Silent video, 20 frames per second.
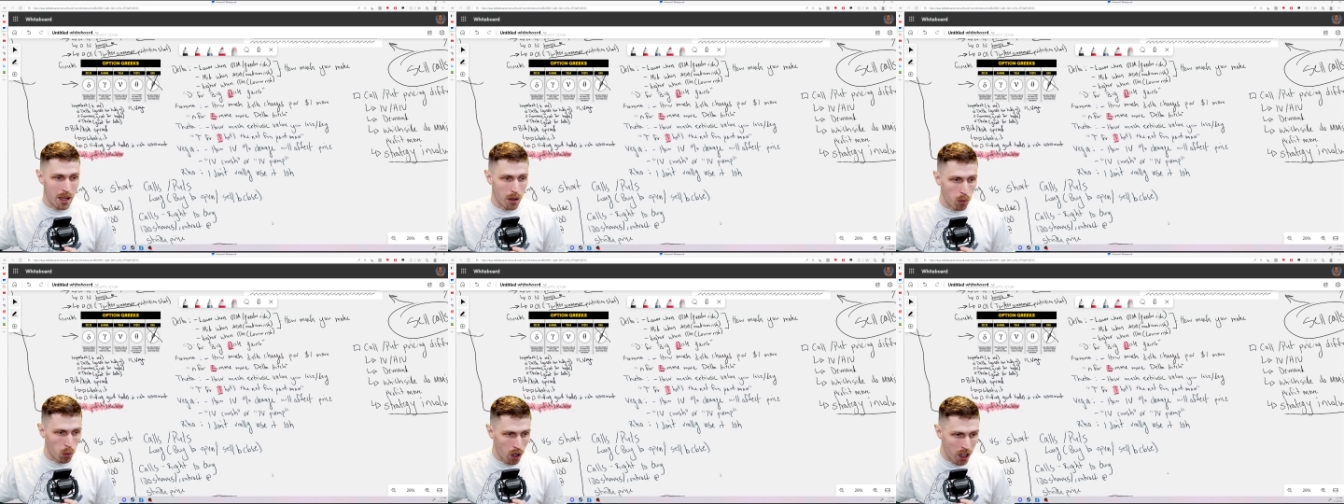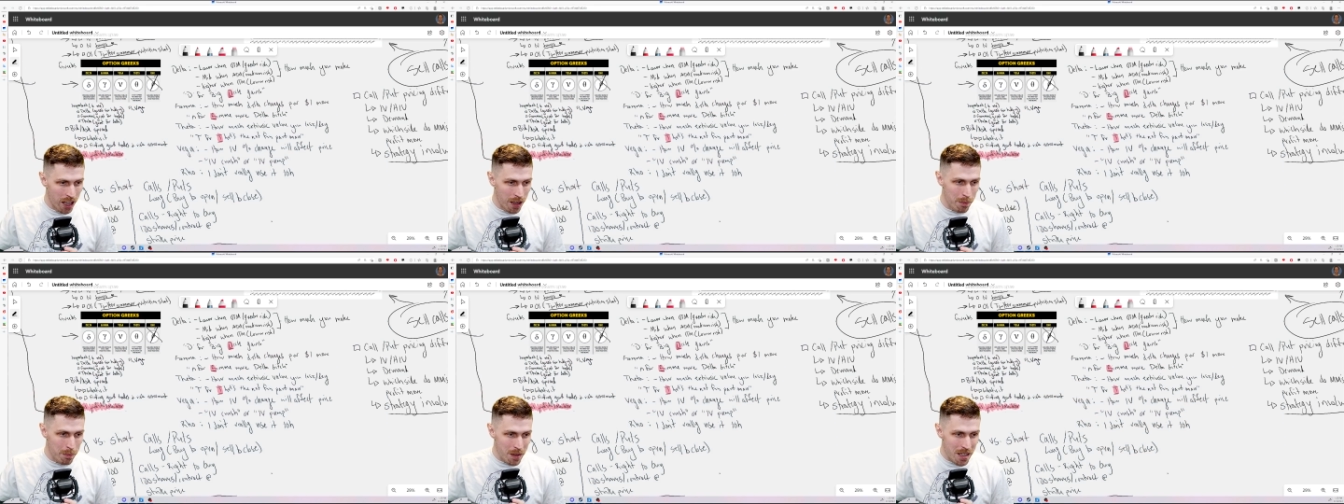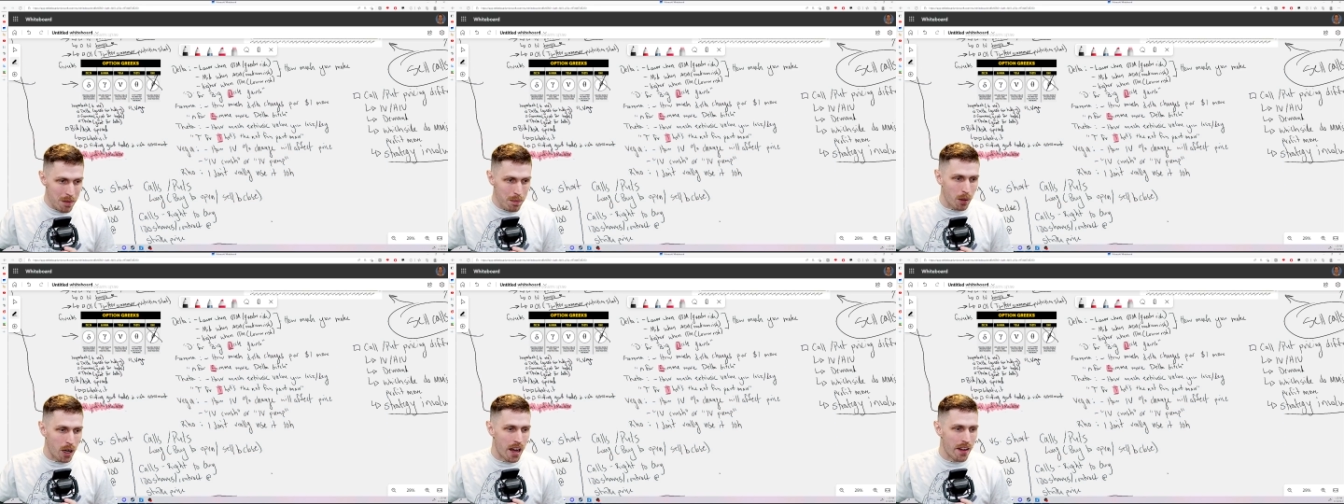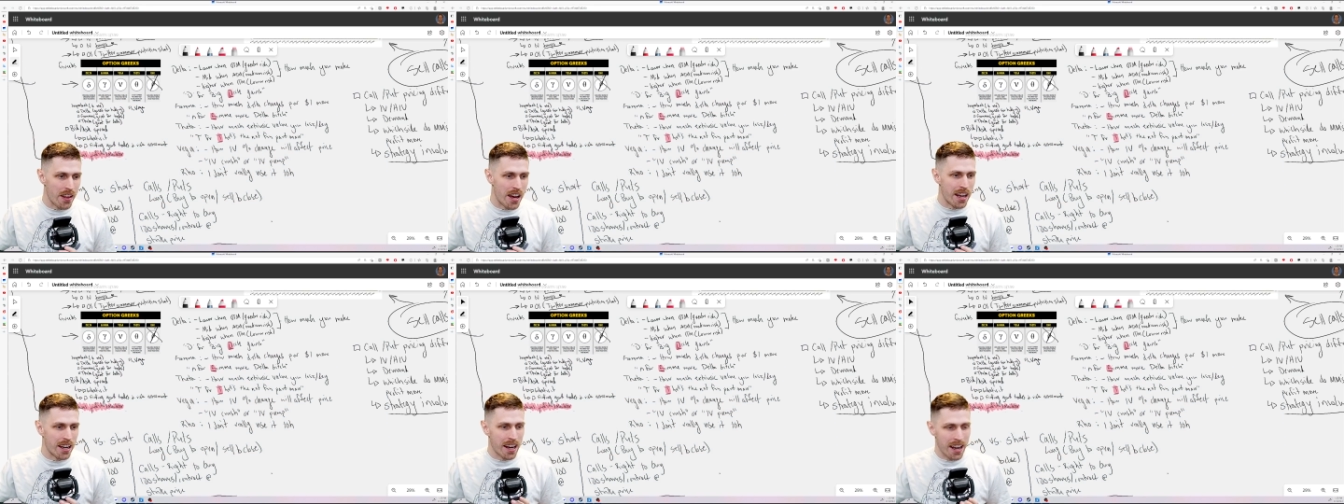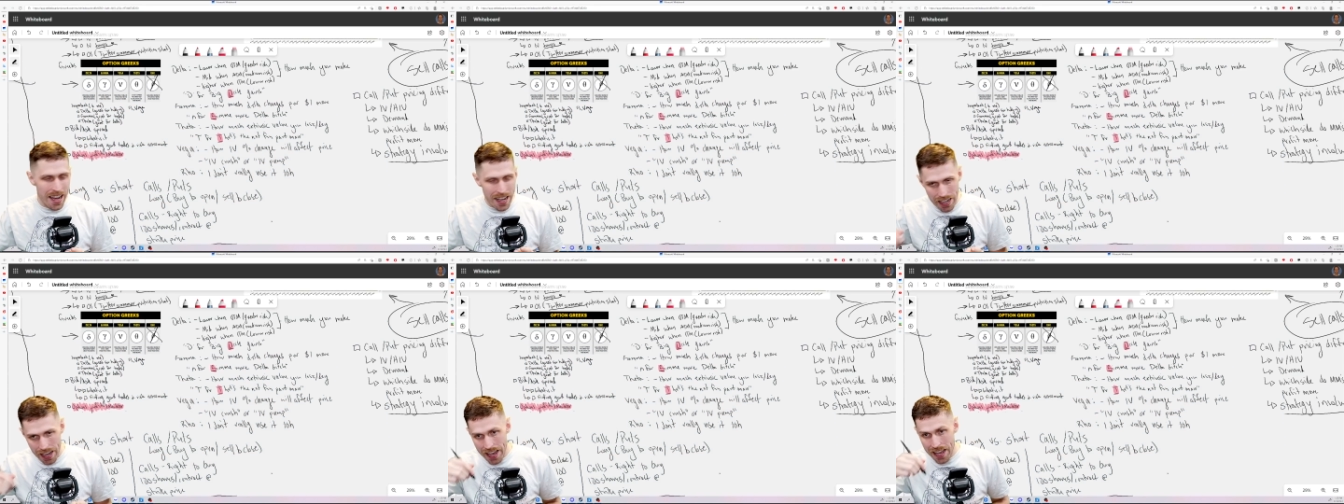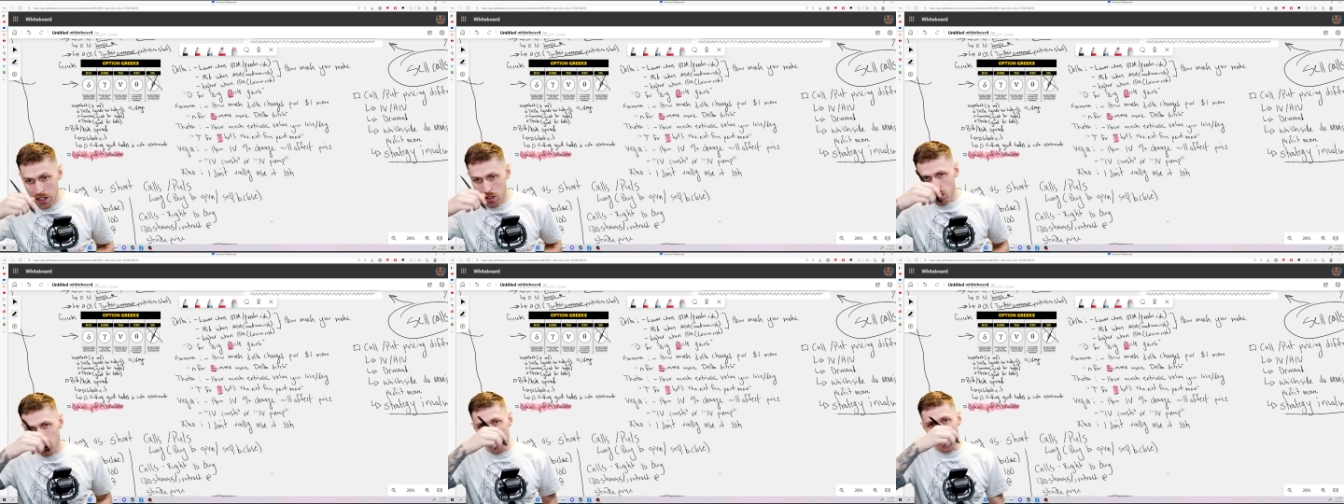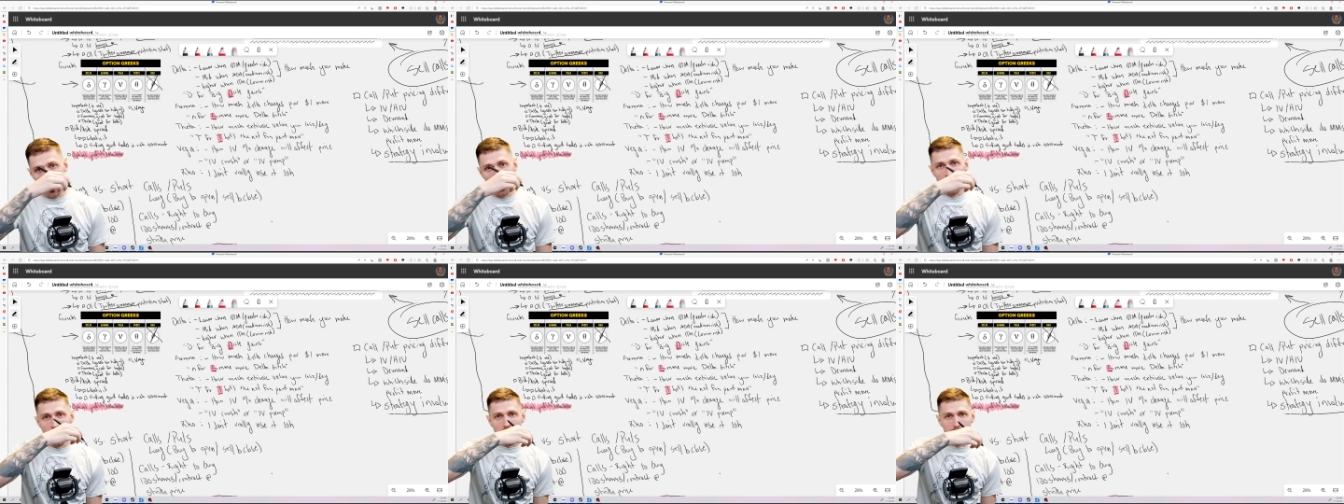And what I mean by that, and
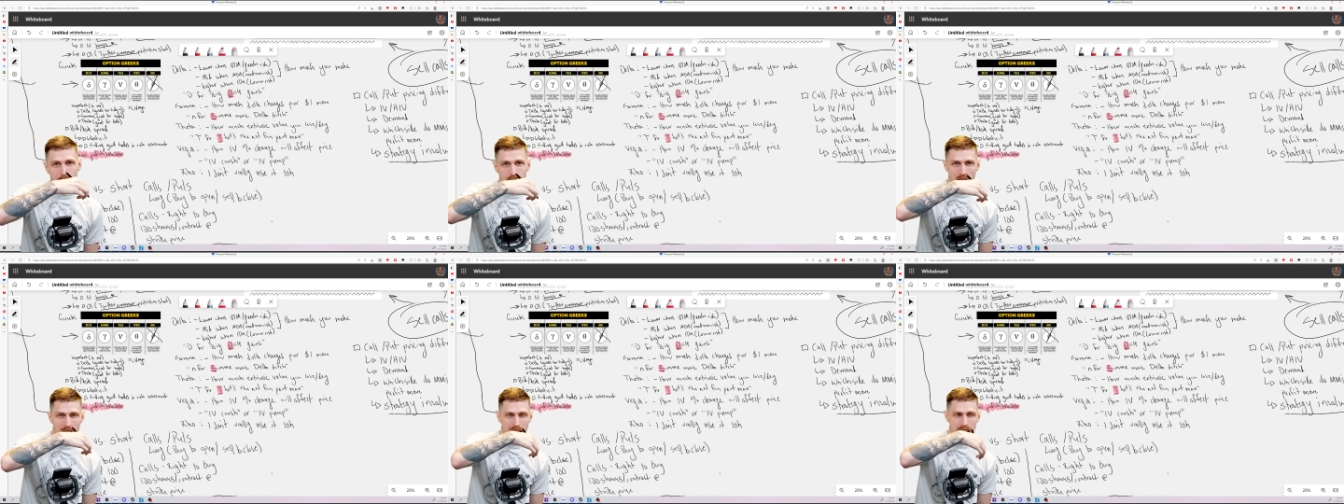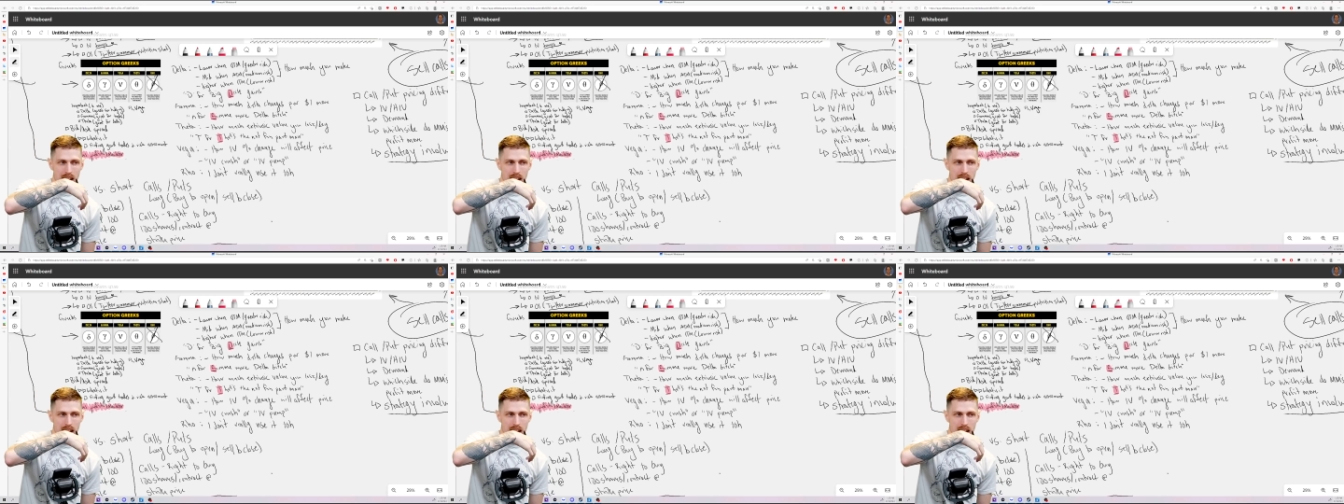I've got